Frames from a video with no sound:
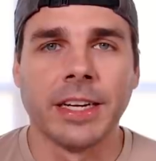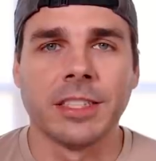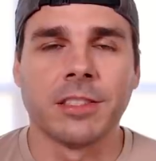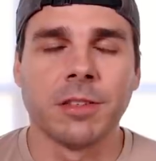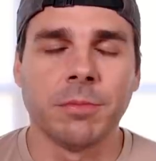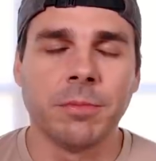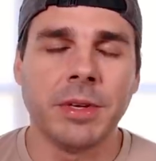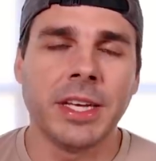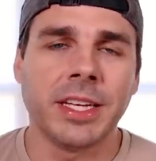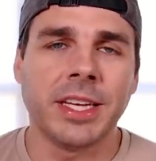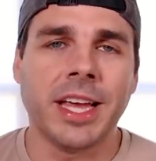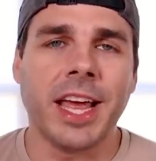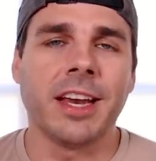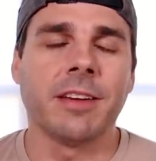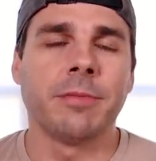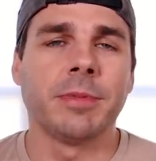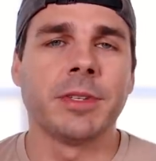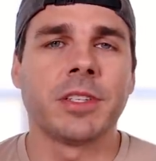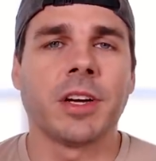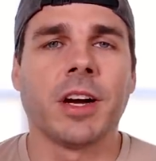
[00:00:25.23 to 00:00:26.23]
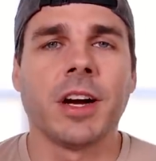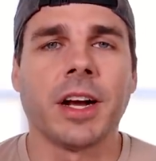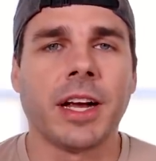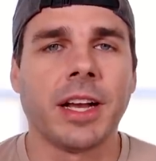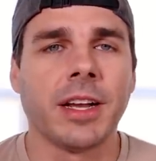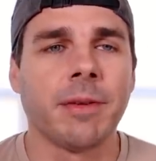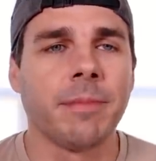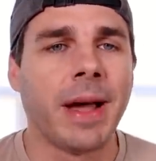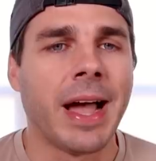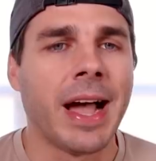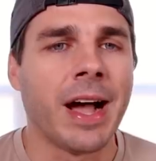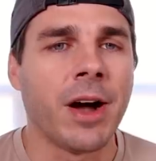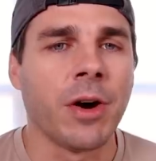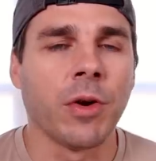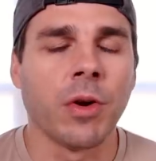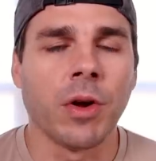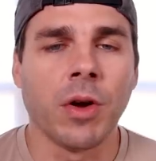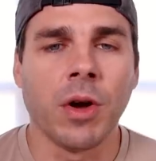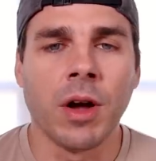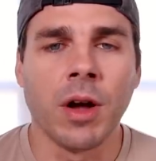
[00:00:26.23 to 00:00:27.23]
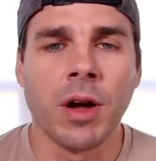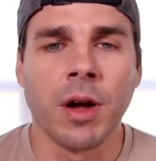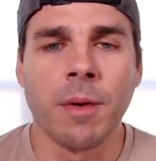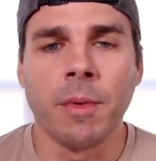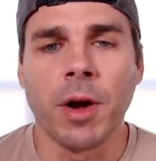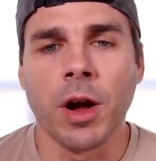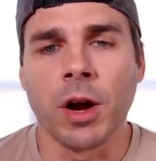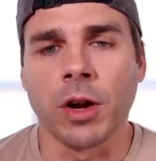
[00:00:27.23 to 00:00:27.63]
All right, so me and Kate have been talking about um,